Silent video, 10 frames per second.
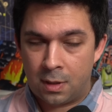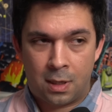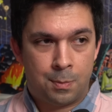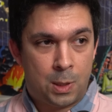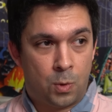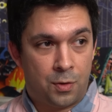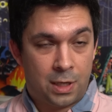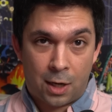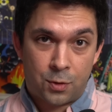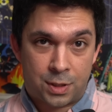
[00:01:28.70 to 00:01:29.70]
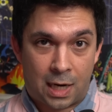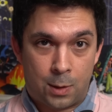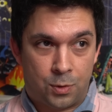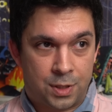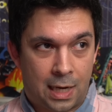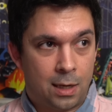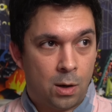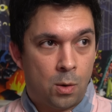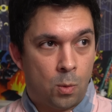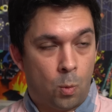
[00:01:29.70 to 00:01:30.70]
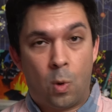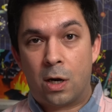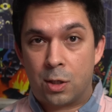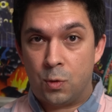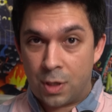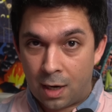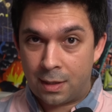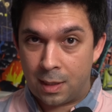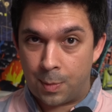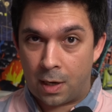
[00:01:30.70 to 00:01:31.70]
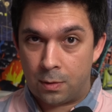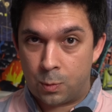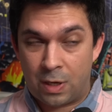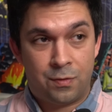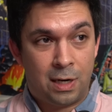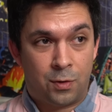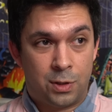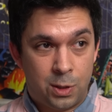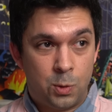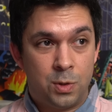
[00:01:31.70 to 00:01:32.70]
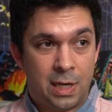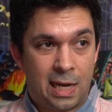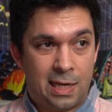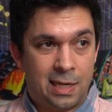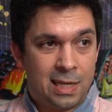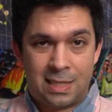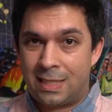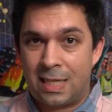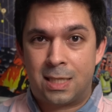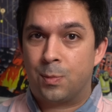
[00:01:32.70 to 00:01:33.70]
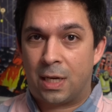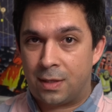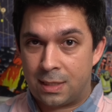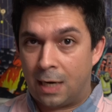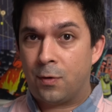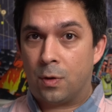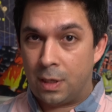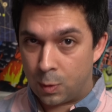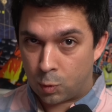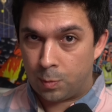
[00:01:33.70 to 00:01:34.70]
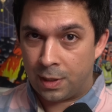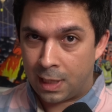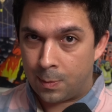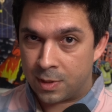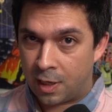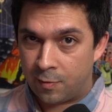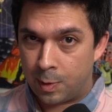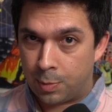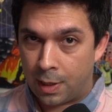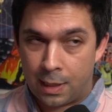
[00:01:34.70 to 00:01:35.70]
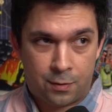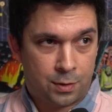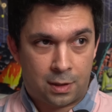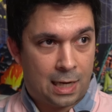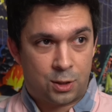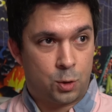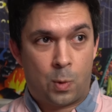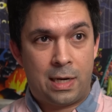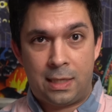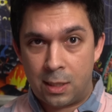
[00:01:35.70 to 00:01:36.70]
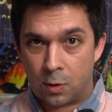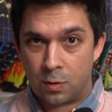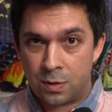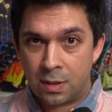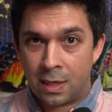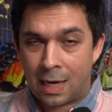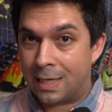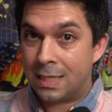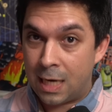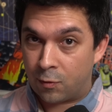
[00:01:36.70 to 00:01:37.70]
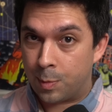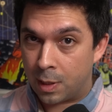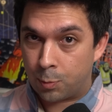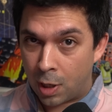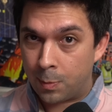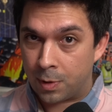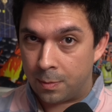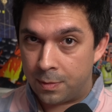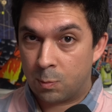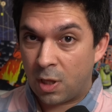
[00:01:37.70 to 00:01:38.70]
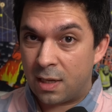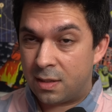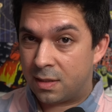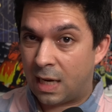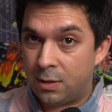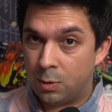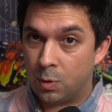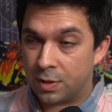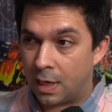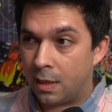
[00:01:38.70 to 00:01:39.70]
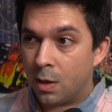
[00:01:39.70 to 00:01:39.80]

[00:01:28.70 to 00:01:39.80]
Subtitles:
Meanwhile, the other side will say, what are you talking about? We have never used a system like this ever in the role-playing games that I've been playing for the last 20 years, and it's never been a problem. Plus, side two will say,